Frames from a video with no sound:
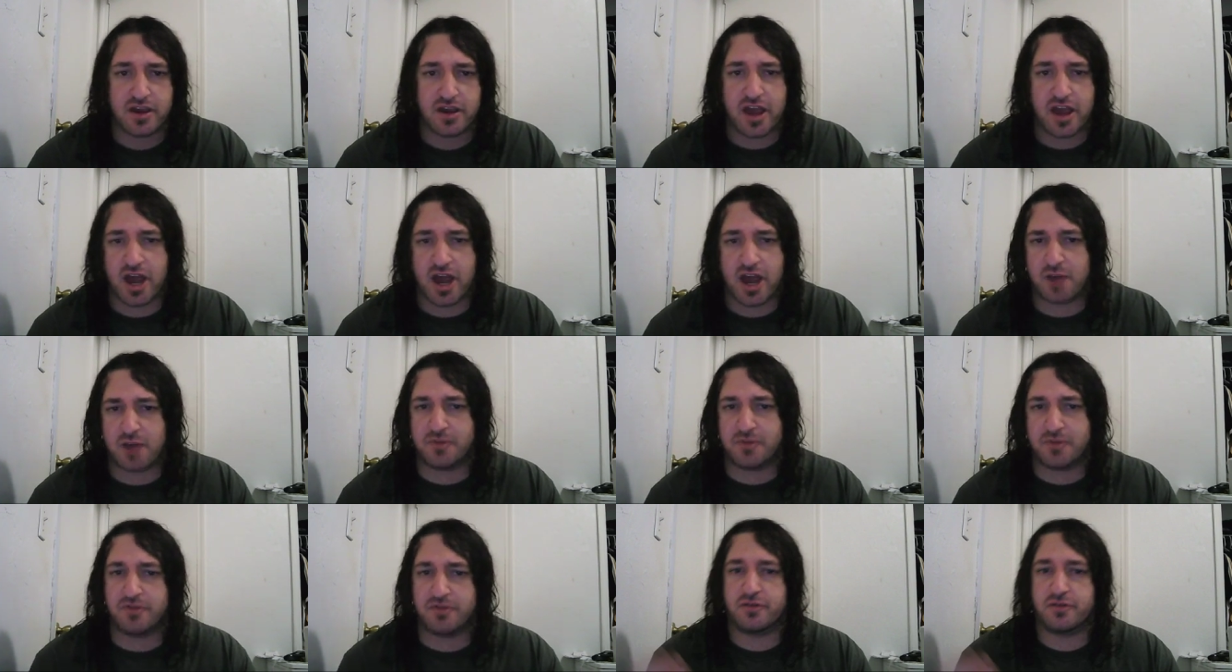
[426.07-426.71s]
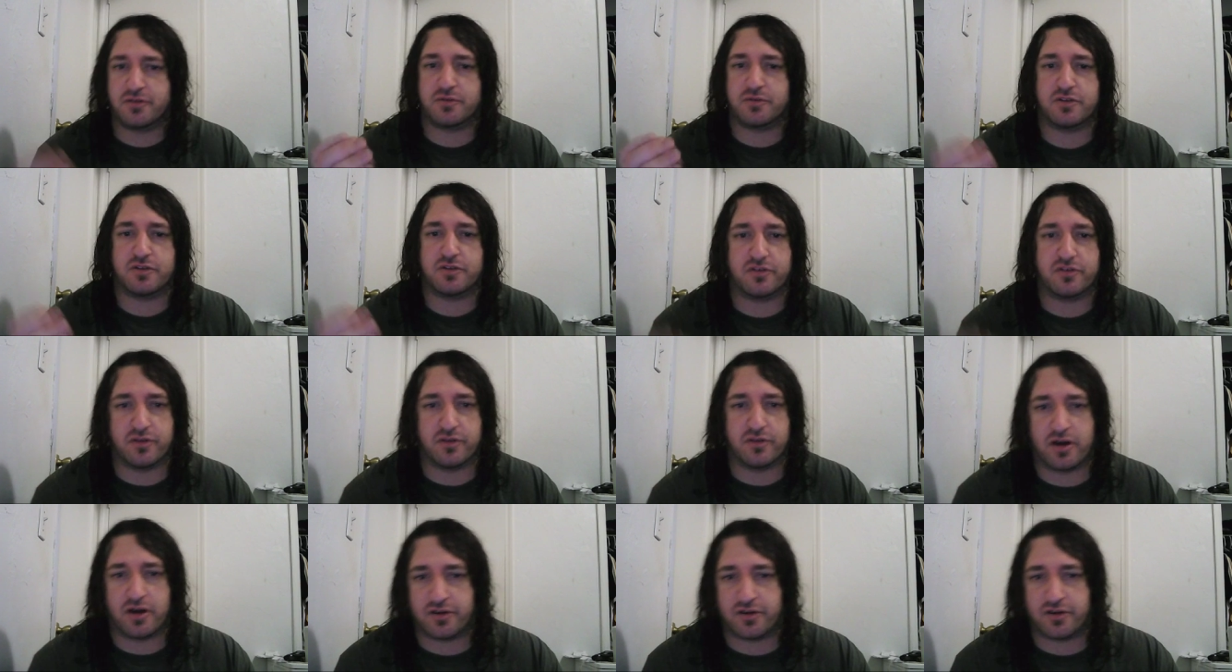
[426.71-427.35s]
How am I doing with this
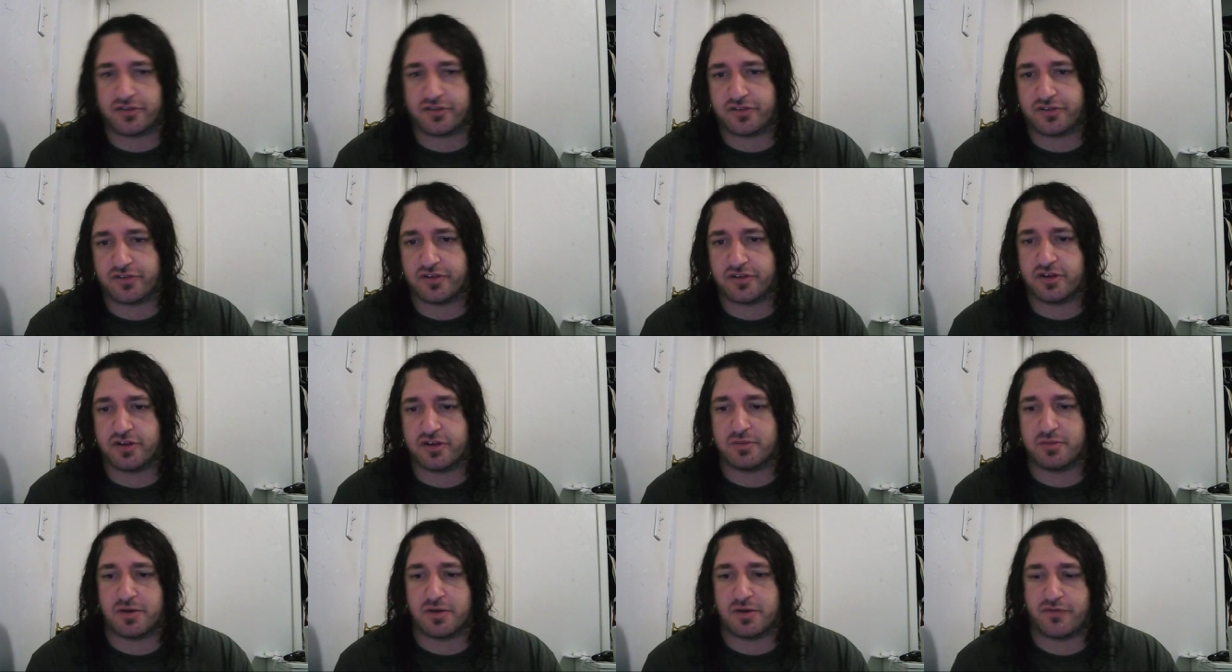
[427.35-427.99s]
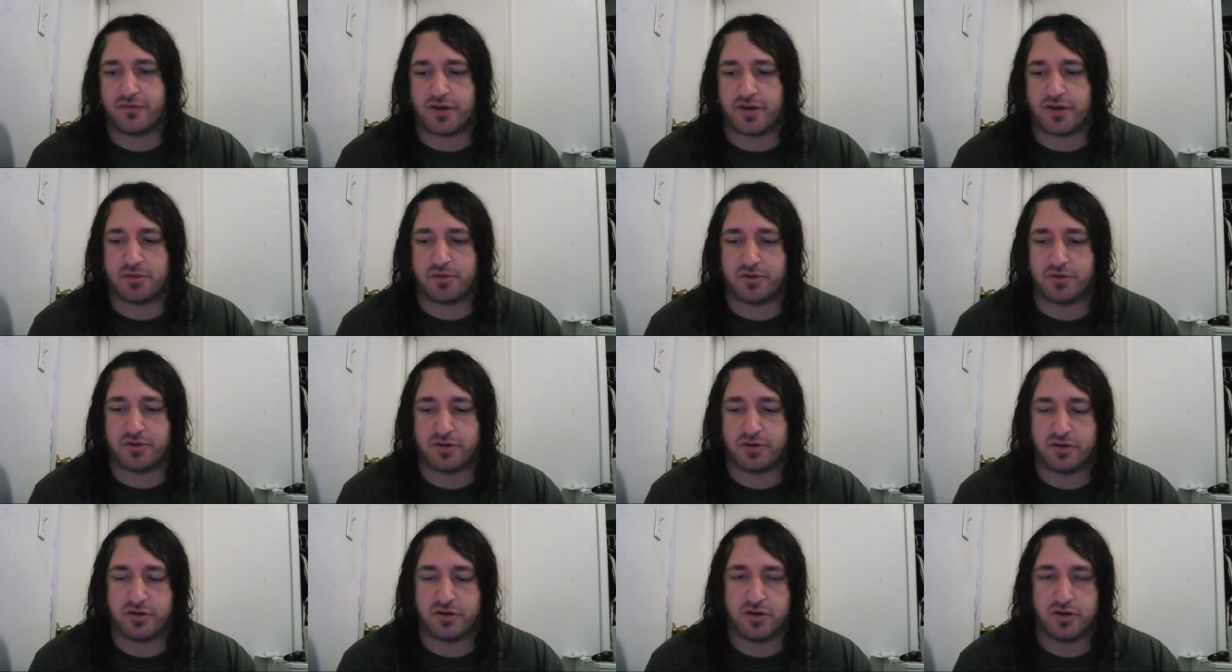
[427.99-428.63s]
loss in my
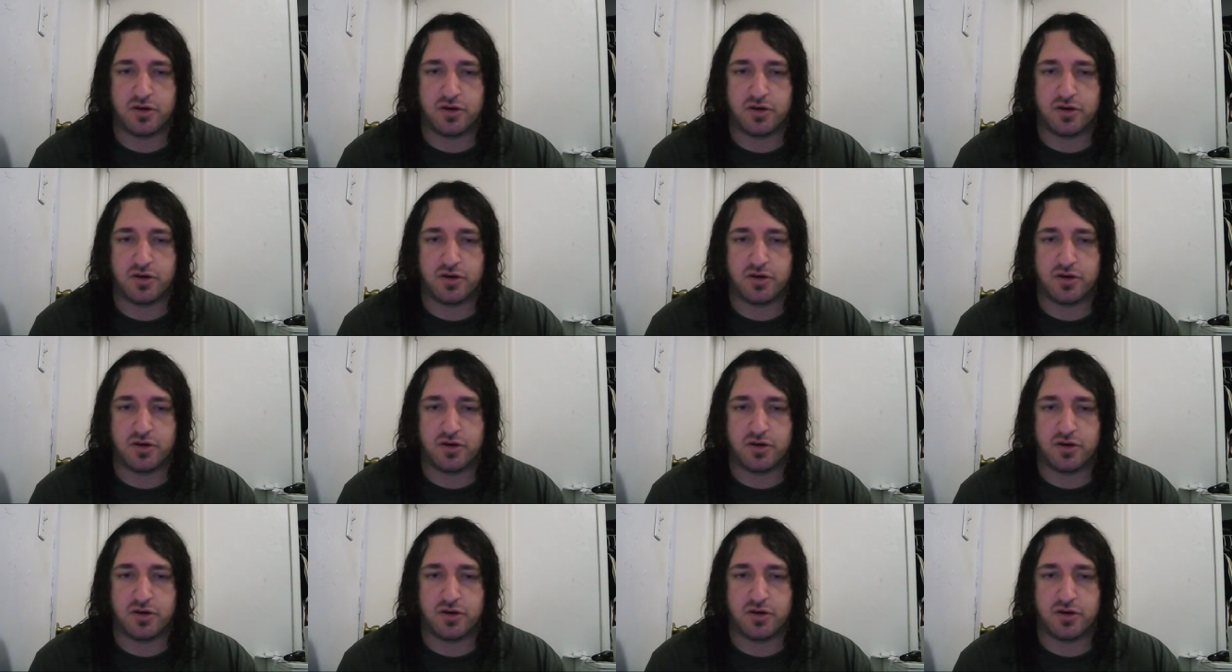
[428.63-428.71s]
family,